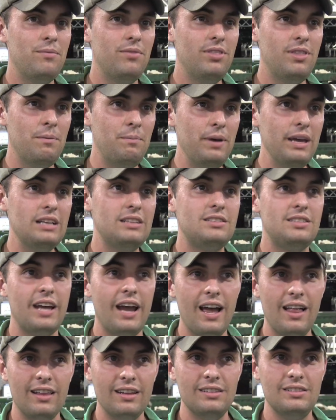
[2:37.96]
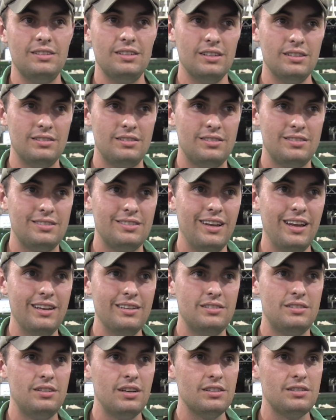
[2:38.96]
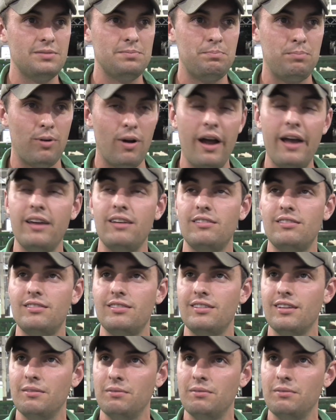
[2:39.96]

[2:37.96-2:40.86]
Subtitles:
The big challenge is just price.